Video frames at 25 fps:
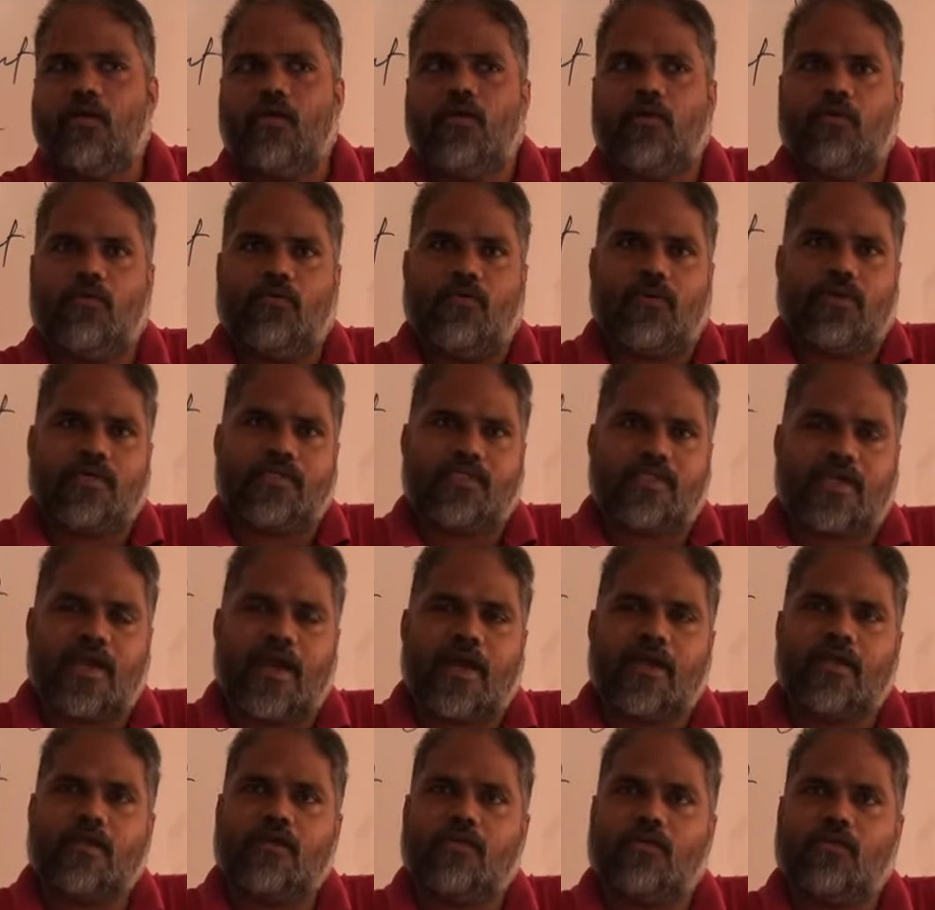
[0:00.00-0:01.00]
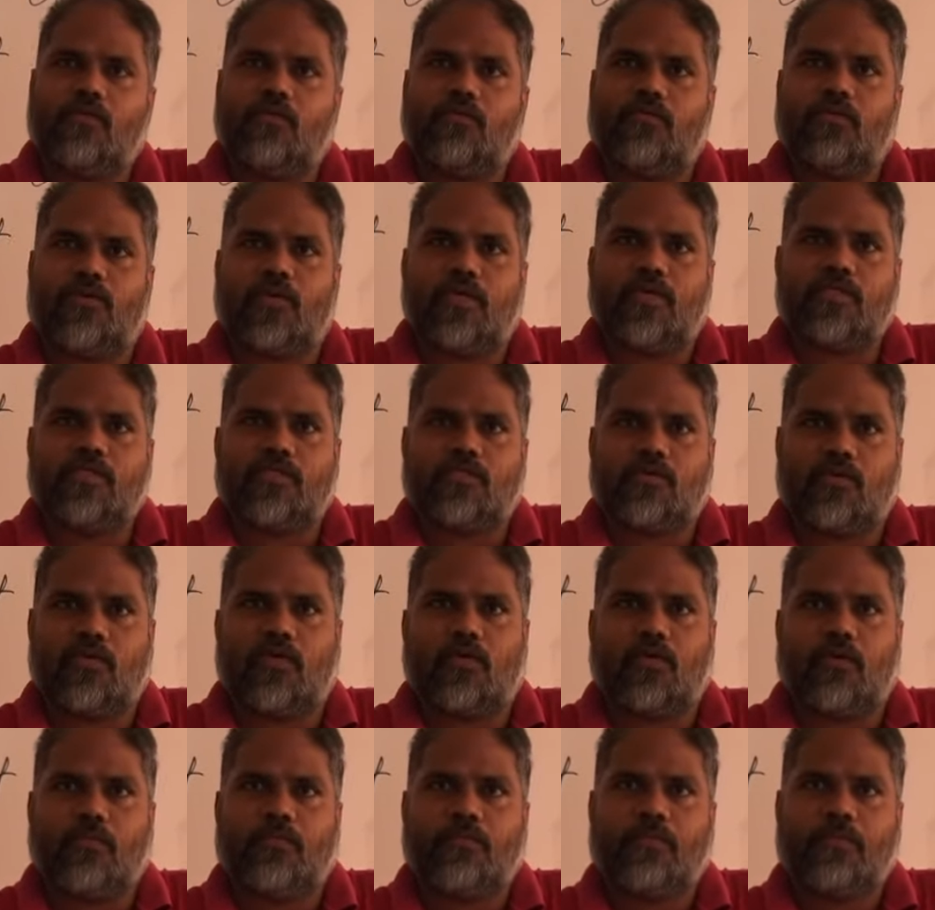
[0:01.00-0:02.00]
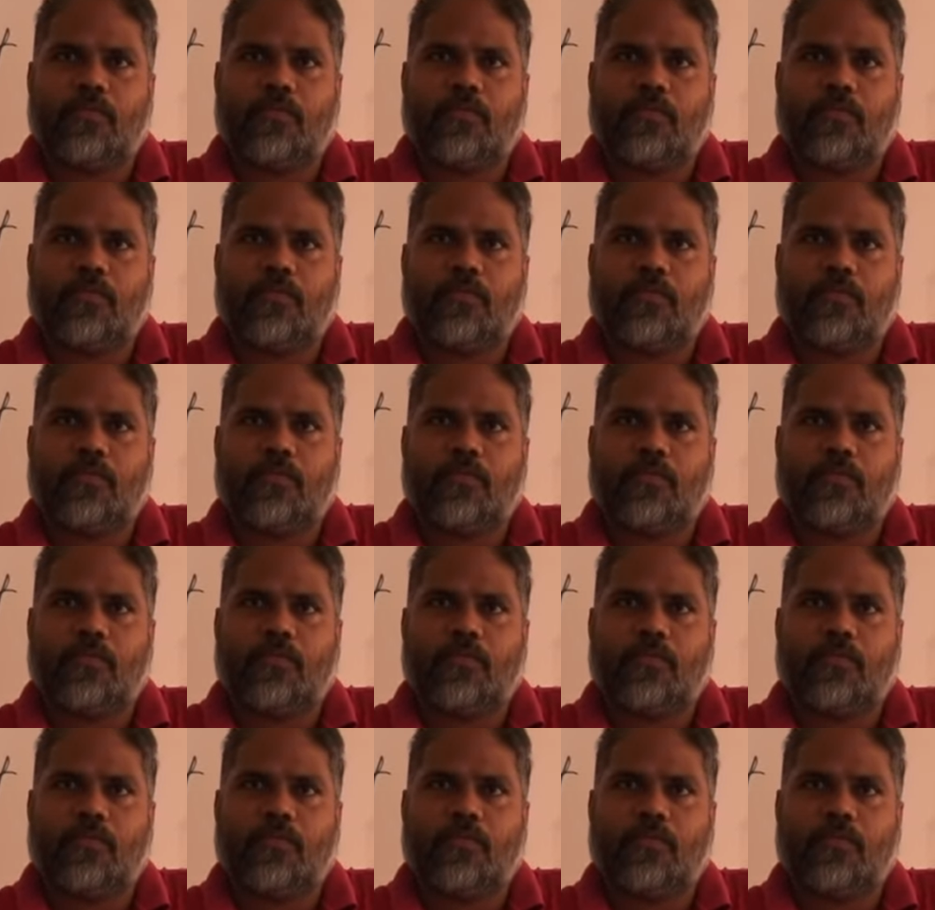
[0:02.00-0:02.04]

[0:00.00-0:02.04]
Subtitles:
or what is right or what is wrong.